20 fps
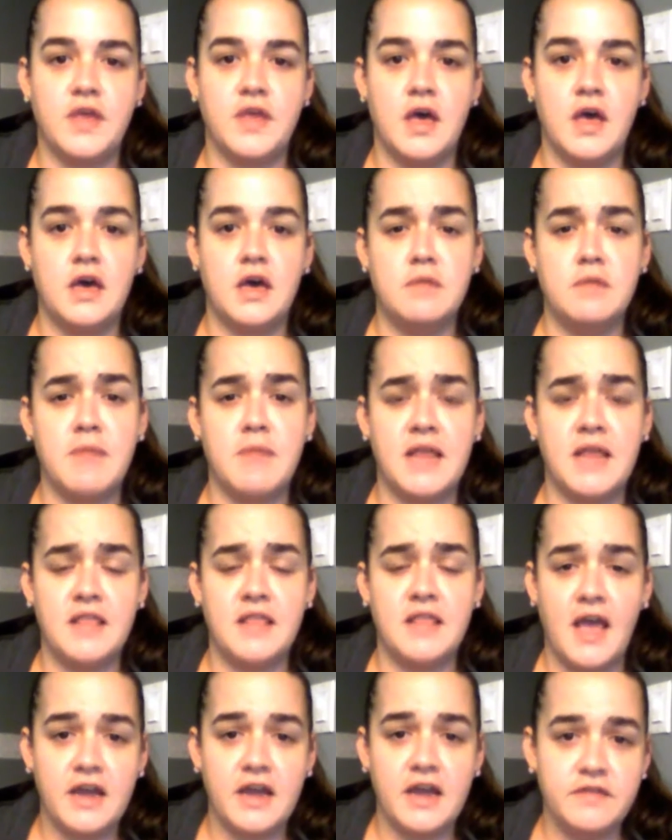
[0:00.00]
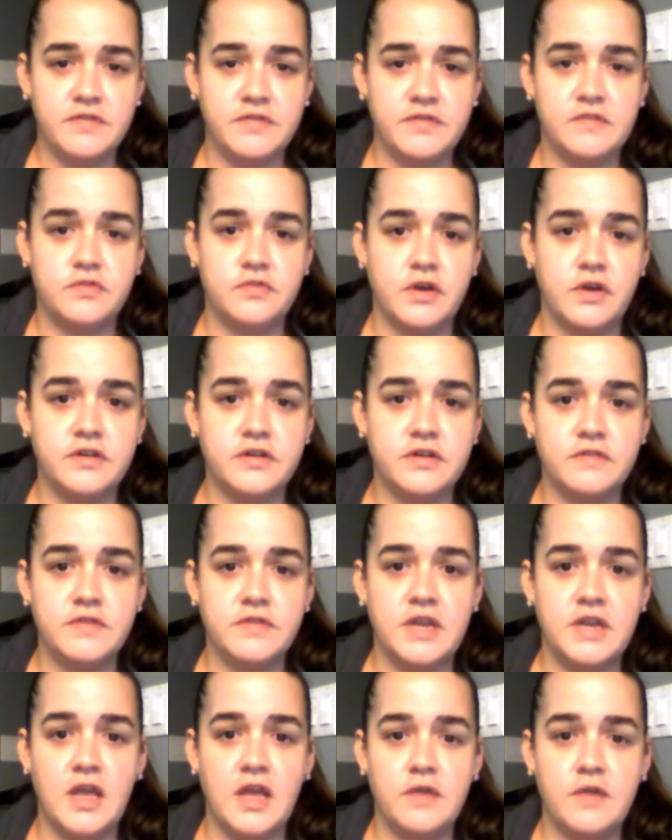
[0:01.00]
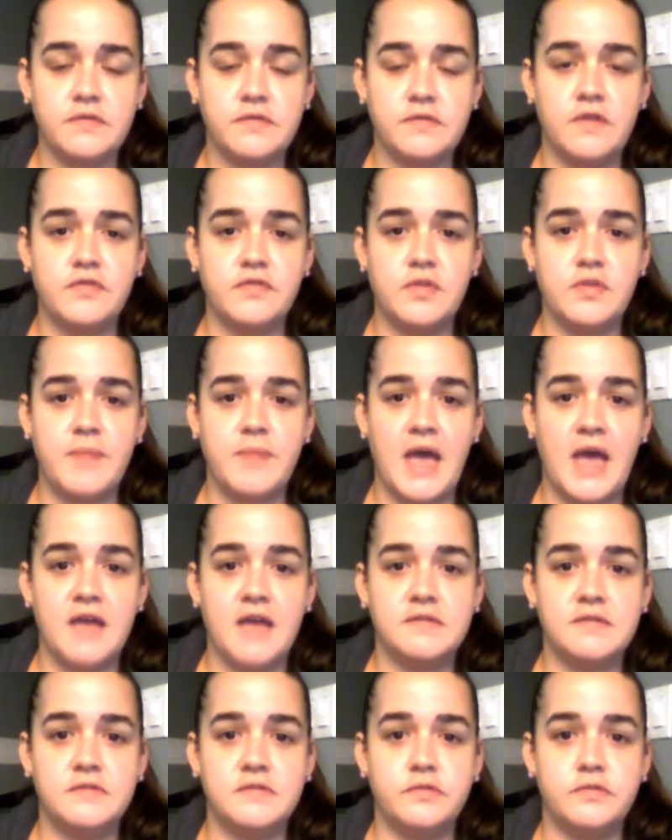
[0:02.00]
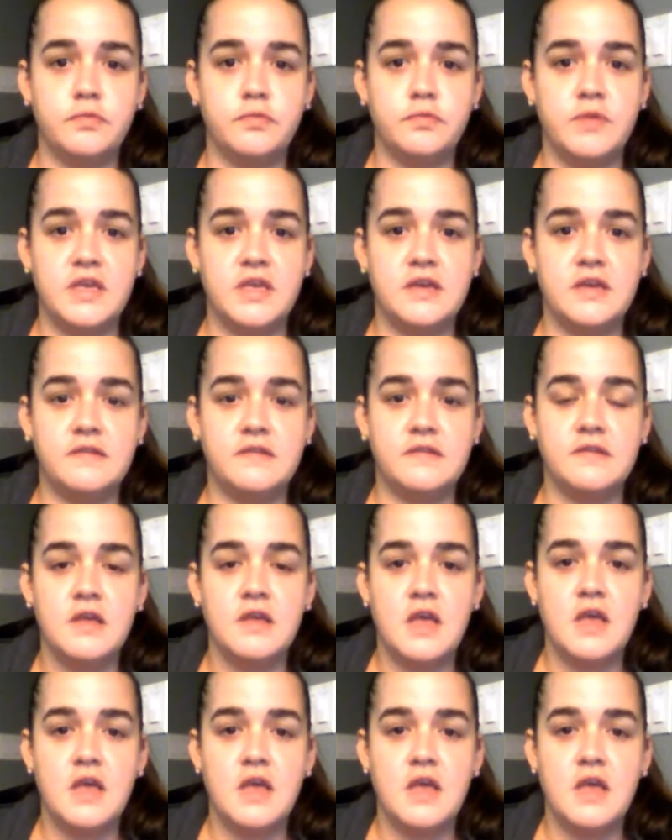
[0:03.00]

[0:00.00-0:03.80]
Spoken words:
my lack of instructor videos over the past 2 weeks.